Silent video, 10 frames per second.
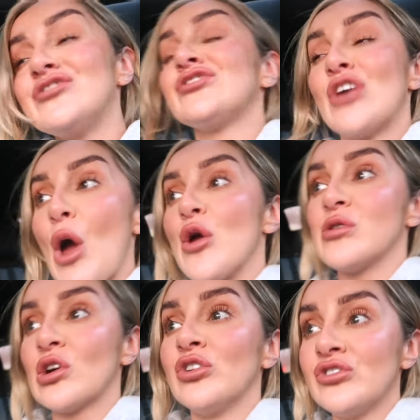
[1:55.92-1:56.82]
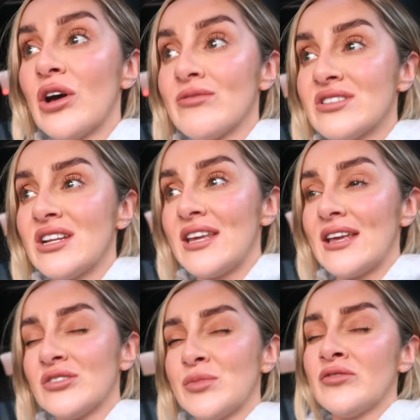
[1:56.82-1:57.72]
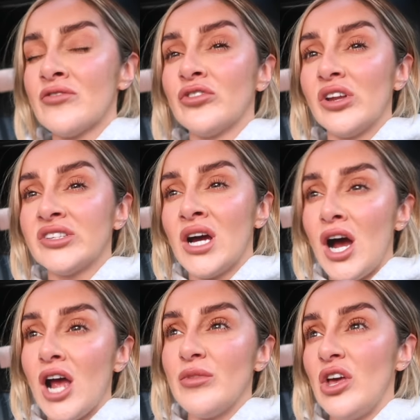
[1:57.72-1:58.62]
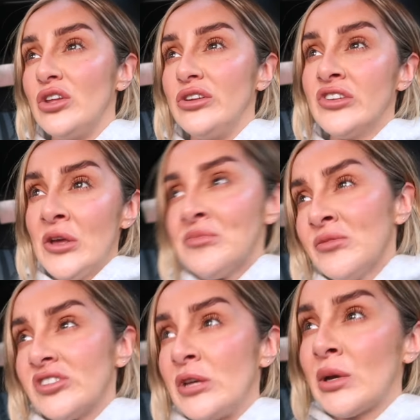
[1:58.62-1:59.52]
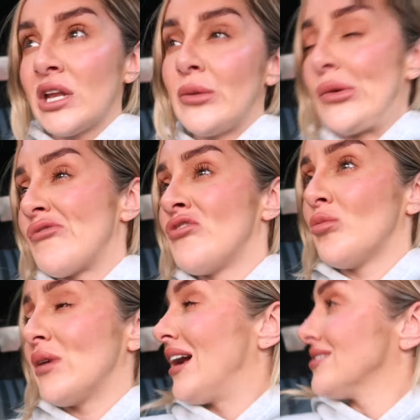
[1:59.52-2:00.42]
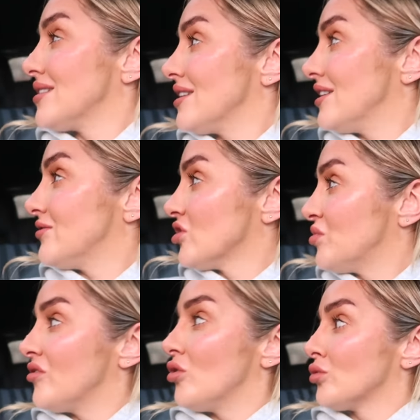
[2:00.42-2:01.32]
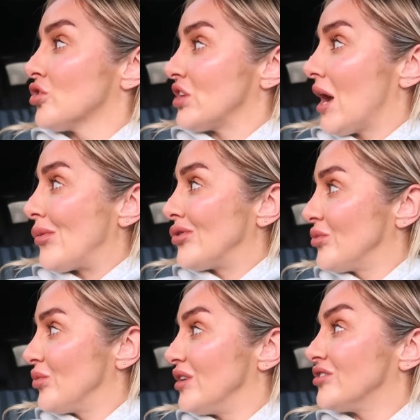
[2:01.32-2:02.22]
So because obviously it's a bit of a funny time, and typically we'd have normally had to leave just before rush hour, wouldn't we?